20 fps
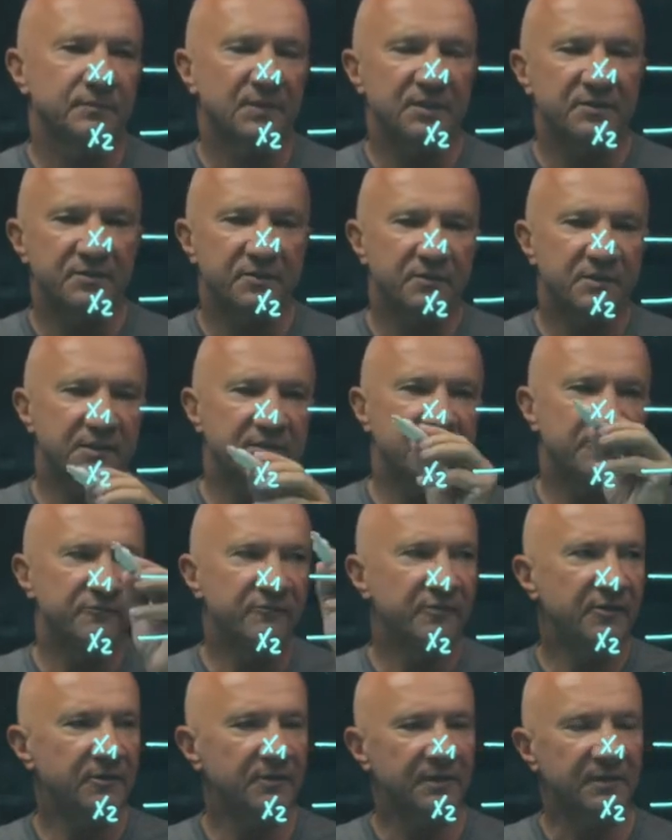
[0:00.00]
So the
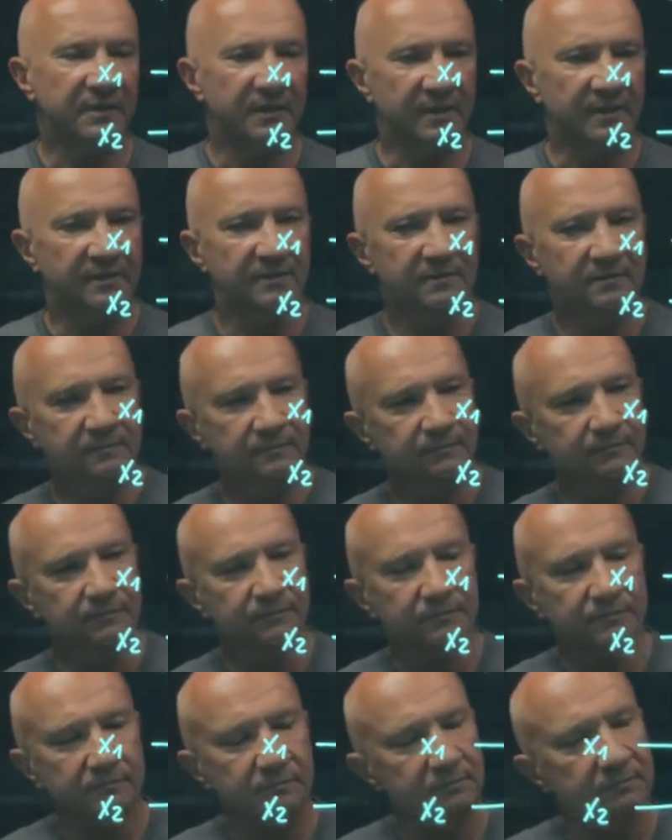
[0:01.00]
Toffoli gate
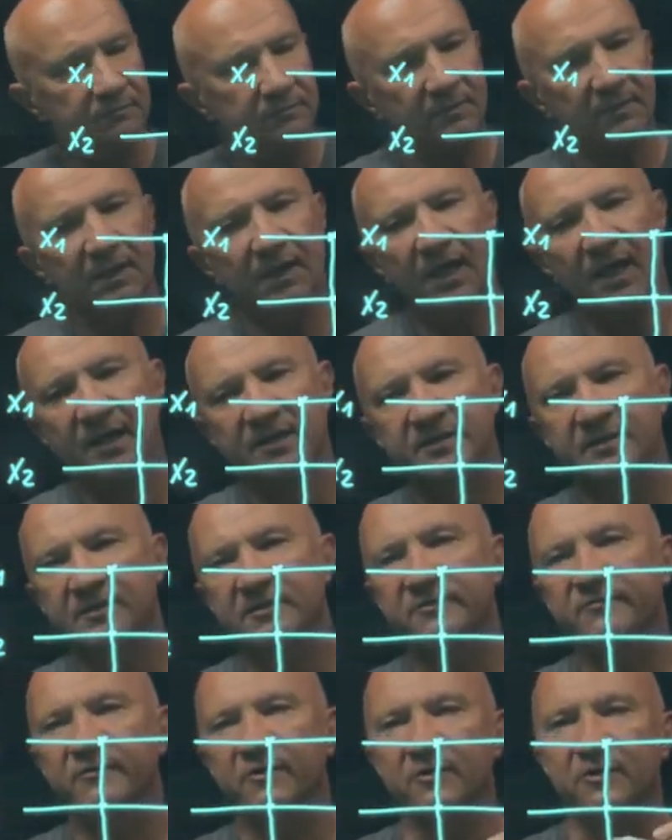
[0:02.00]
acts
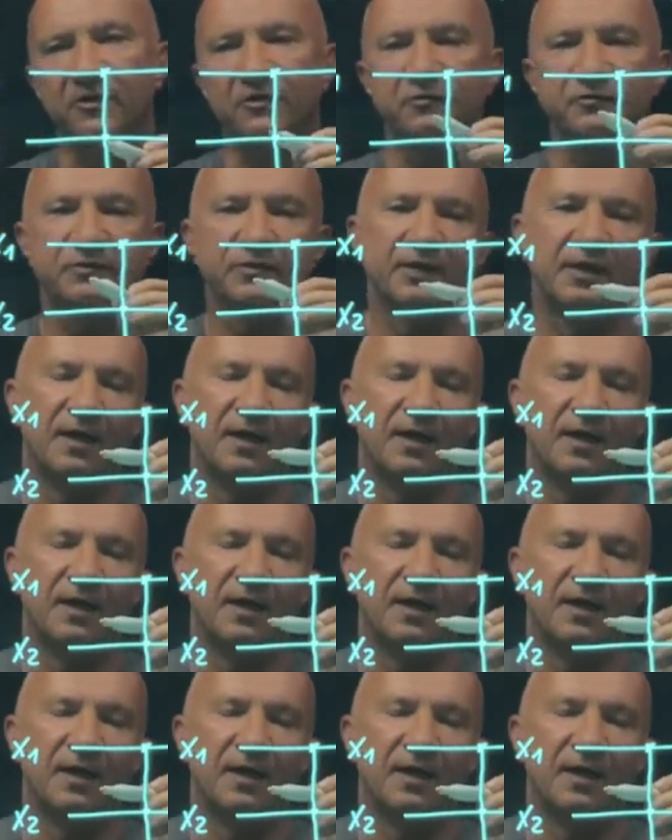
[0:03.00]
as follows.